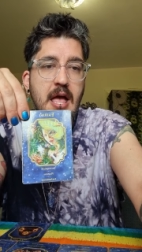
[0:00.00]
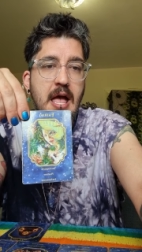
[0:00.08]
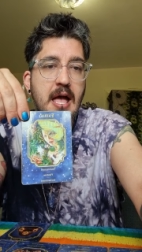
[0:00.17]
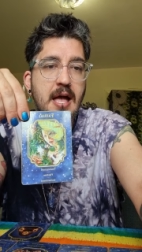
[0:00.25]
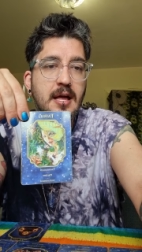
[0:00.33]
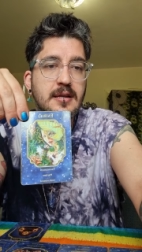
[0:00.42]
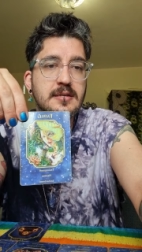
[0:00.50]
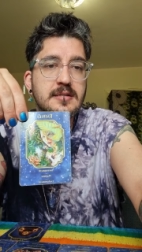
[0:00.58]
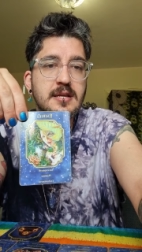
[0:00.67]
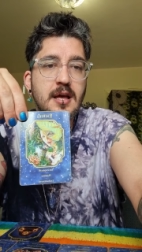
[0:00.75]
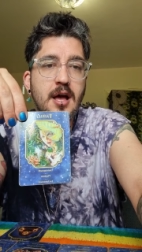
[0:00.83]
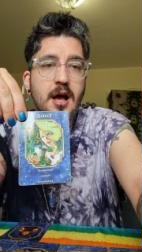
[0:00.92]
And
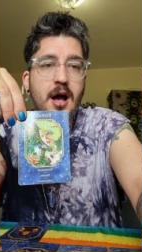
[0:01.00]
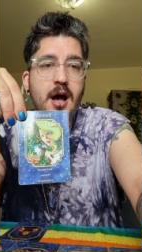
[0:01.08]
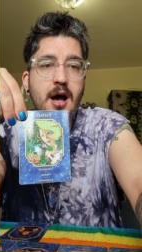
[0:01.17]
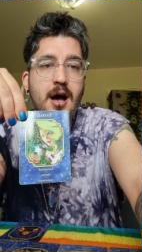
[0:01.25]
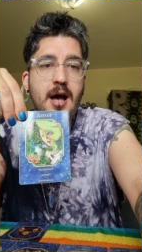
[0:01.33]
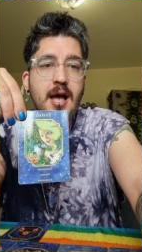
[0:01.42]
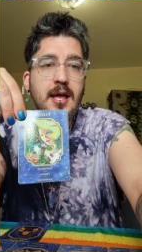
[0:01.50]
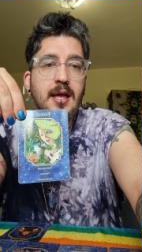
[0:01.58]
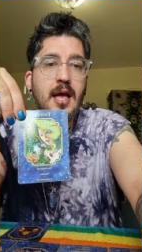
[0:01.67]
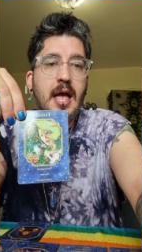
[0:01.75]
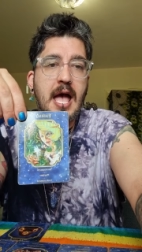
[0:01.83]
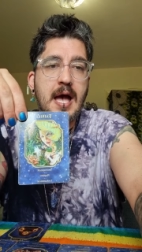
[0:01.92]
I
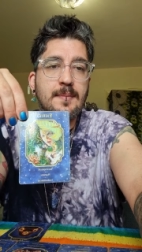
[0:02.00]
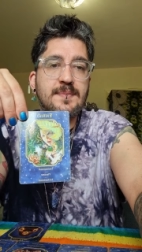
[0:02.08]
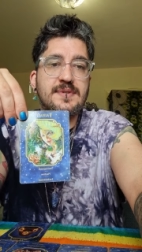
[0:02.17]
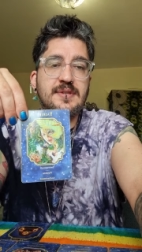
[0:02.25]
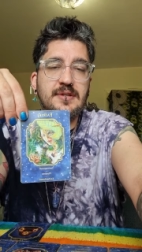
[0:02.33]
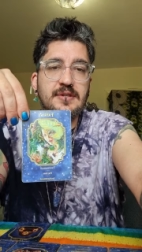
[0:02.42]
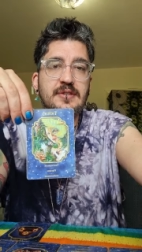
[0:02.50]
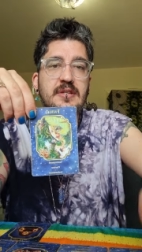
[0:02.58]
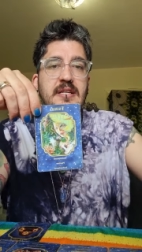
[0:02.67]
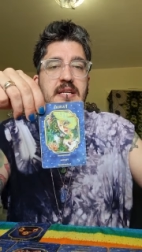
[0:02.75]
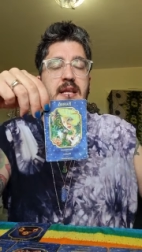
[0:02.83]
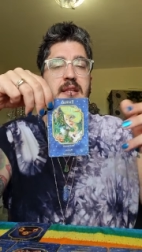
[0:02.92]

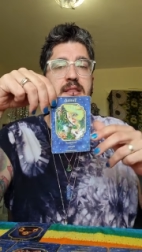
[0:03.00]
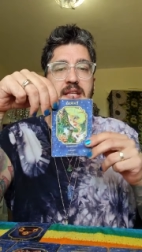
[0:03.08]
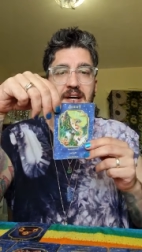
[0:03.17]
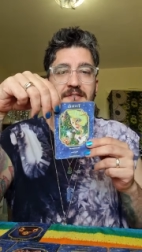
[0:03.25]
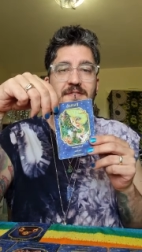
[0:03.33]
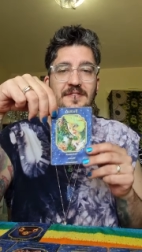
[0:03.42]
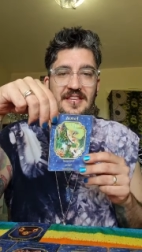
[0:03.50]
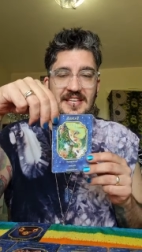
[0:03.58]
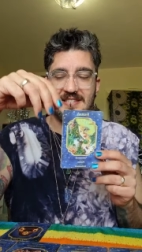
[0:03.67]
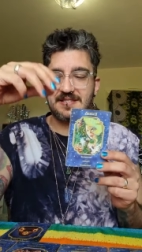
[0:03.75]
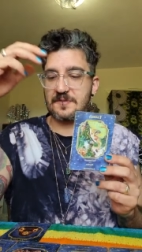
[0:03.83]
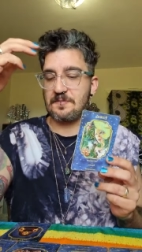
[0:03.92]
absolutely love
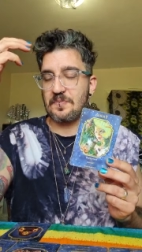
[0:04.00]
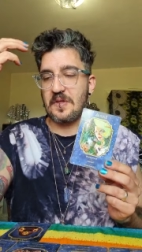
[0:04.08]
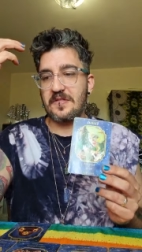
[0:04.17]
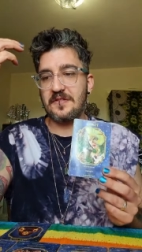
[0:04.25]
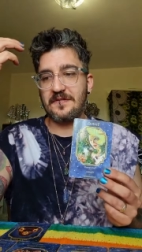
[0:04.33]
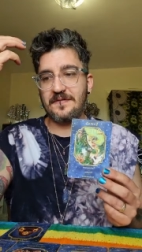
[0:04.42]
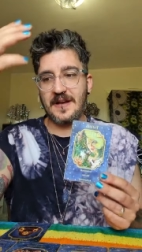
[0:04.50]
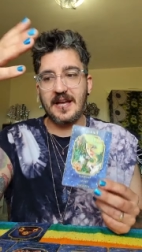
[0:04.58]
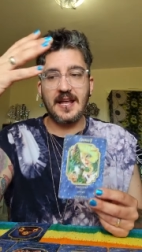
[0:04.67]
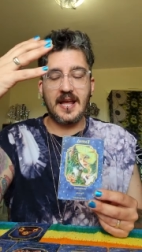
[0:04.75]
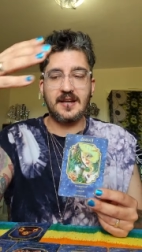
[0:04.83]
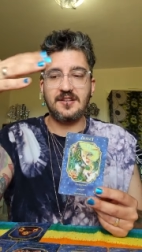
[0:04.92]
this. The
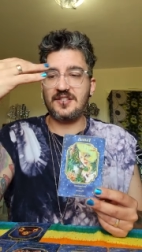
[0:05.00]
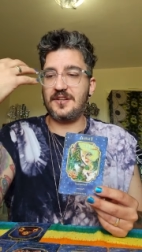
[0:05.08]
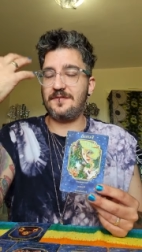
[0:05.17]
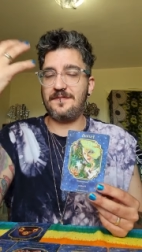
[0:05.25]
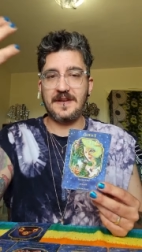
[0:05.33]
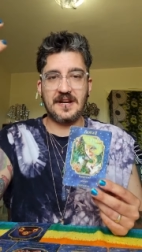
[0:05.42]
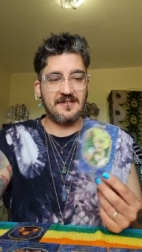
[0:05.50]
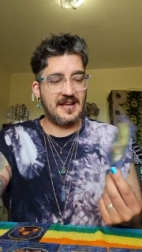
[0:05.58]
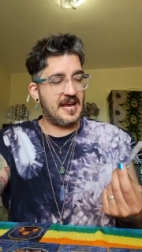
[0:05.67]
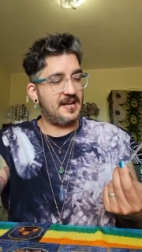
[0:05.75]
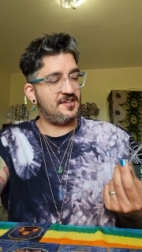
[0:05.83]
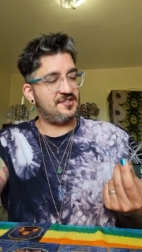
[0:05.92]
Fey energy, fairy
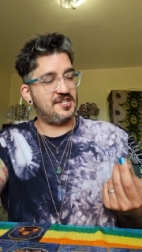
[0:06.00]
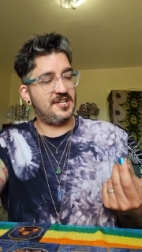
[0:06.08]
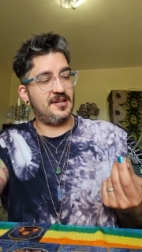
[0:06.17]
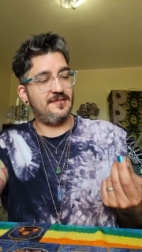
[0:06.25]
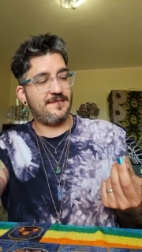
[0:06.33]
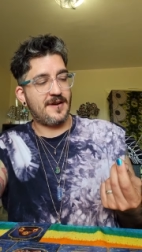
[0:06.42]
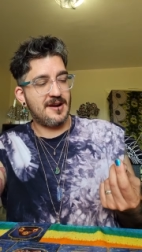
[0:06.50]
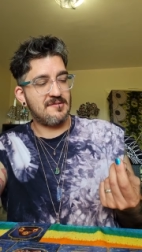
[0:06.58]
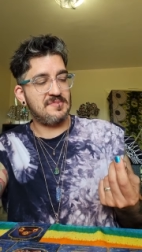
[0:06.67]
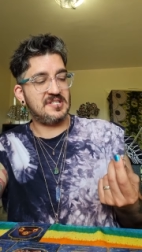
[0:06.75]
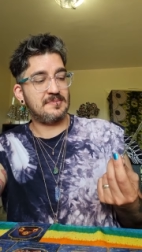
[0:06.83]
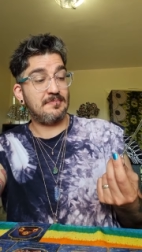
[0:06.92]
energy,
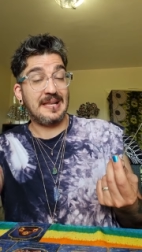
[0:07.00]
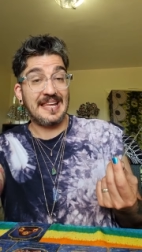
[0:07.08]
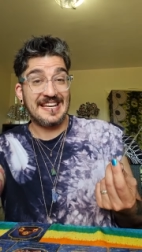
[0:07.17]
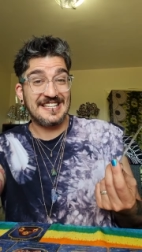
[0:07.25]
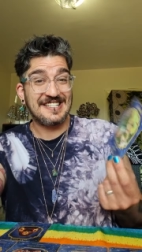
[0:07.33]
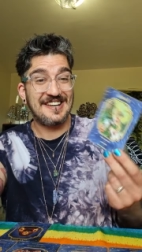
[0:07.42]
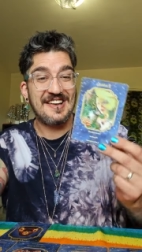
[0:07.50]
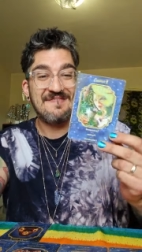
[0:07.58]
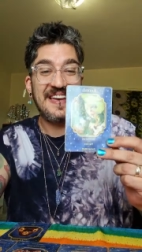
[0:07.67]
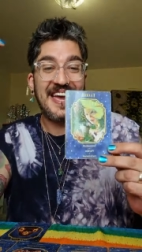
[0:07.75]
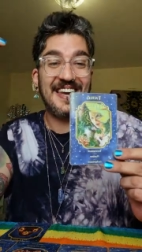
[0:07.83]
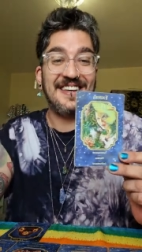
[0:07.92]
environment,
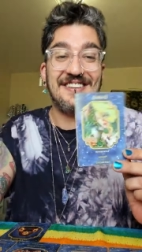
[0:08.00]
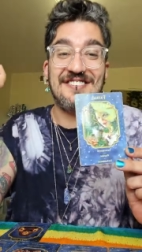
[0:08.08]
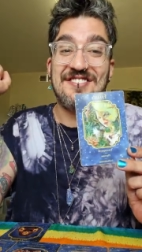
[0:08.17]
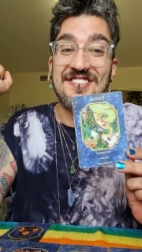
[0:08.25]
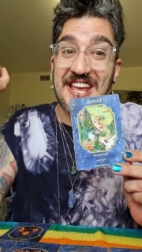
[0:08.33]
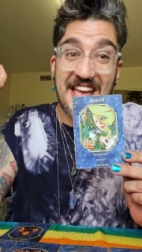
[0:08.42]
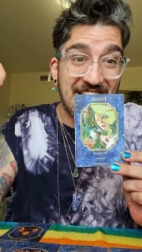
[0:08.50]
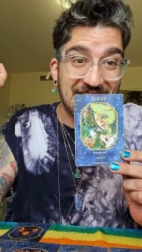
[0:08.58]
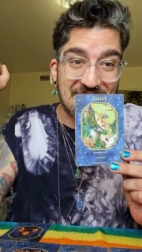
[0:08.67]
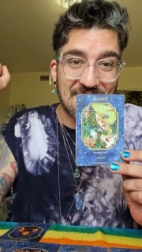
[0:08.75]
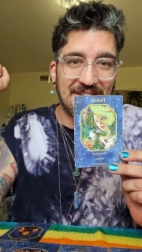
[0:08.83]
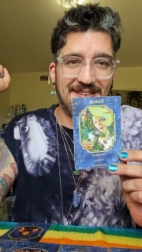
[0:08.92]
playtime, and
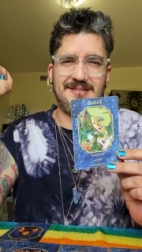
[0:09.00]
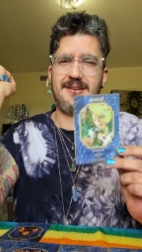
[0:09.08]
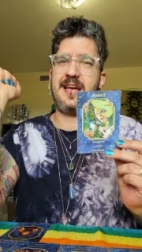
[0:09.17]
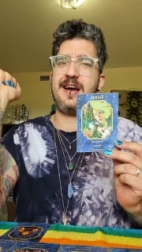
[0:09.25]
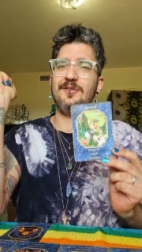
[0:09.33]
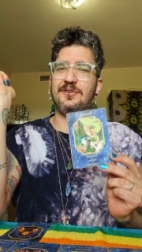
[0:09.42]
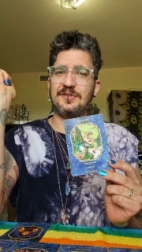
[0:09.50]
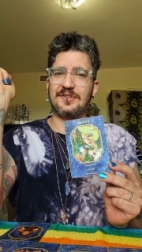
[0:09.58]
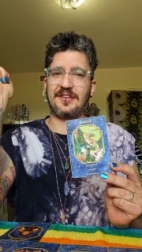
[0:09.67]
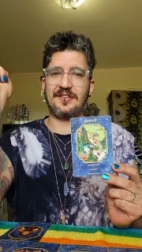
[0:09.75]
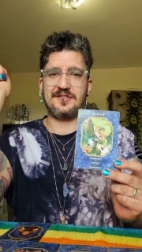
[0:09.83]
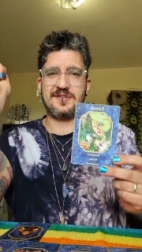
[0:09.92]
enchantment. How good
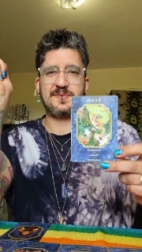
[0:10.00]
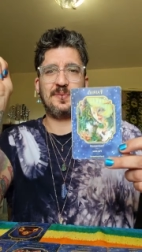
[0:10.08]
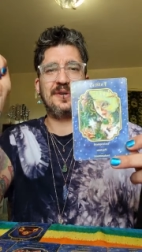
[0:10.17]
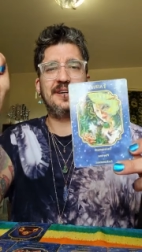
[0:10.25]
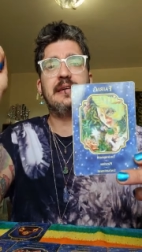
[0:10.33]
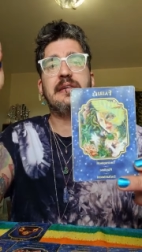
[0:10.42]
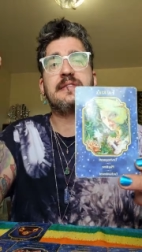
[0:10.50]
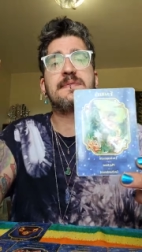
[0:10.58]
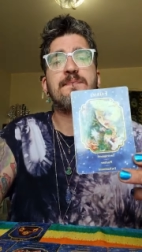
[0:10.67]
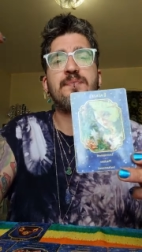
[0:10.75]
are those words?